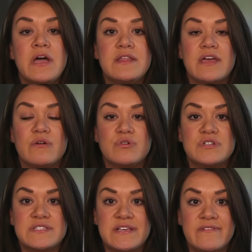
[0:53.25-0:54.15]
There were
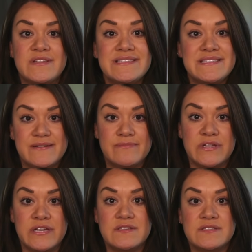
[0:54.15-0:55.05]
7
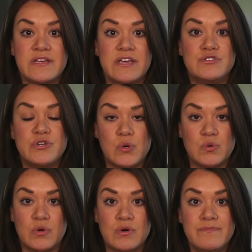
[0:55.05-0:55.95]
siblings in
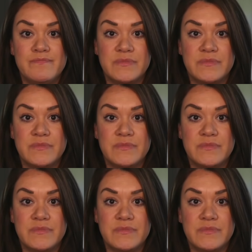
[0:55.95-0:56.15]
total,